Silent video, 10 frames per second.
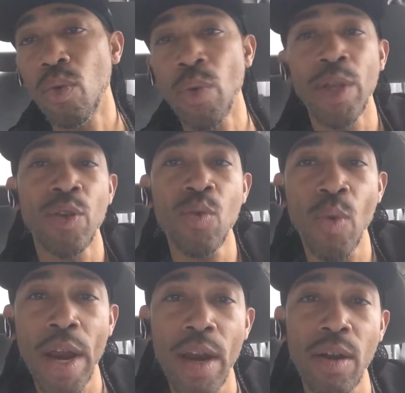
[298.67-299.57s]
when you
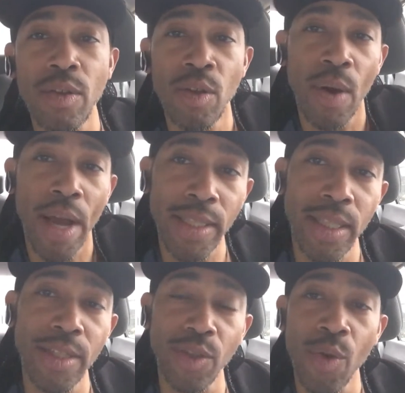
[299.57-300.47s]
wear your
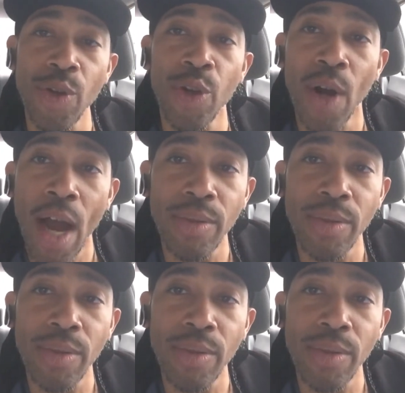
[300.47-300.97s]
assets on your